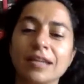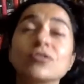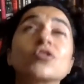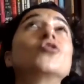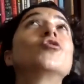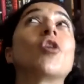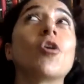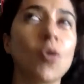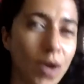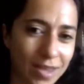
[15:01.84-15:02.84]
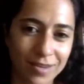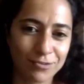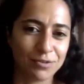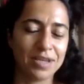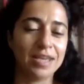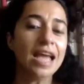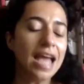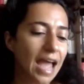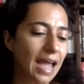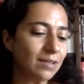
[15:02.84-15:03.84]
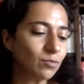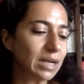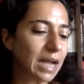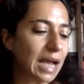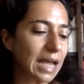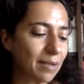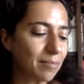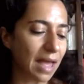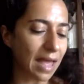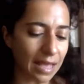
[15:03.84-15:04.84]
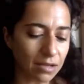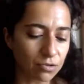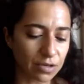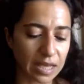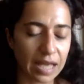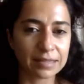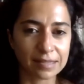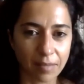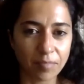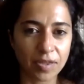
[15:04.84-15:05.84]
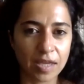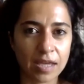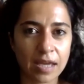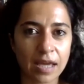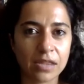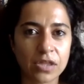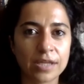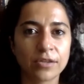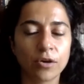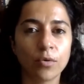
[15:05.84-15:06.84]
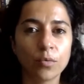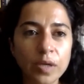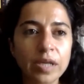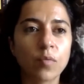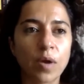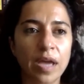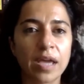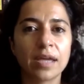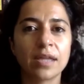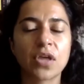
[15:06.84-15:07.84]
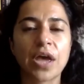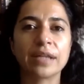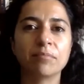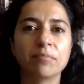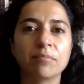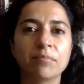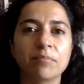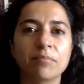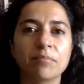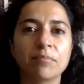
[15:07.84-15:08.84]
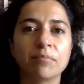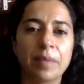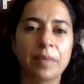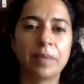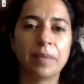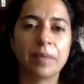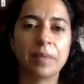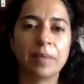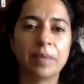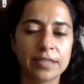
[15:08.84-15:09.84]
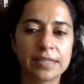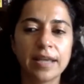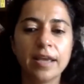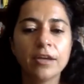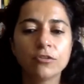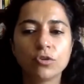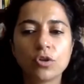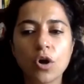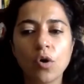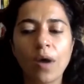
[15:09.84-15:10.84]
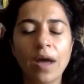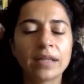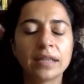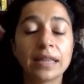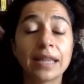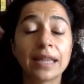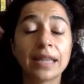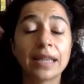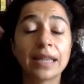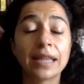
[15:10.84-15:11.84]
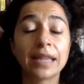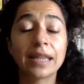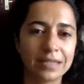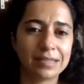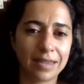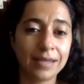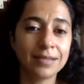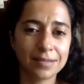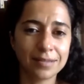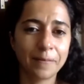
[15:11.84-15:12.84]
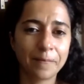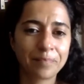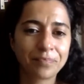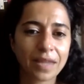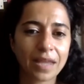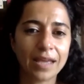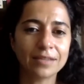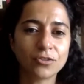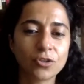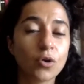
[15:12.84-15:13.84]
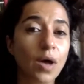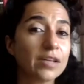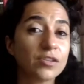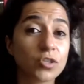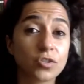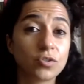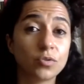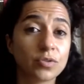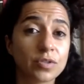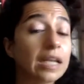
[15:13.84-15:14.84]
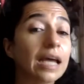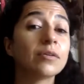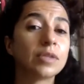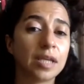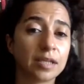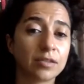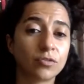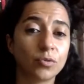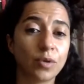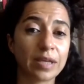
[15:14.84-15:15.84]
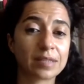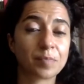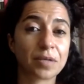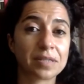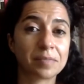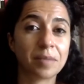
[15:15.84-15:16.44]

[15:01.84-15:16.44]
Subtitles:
so angry. And when I'm angry at something, I think the only way that makes me feel better is to go and laugh about these things. And so I just use clowning to express my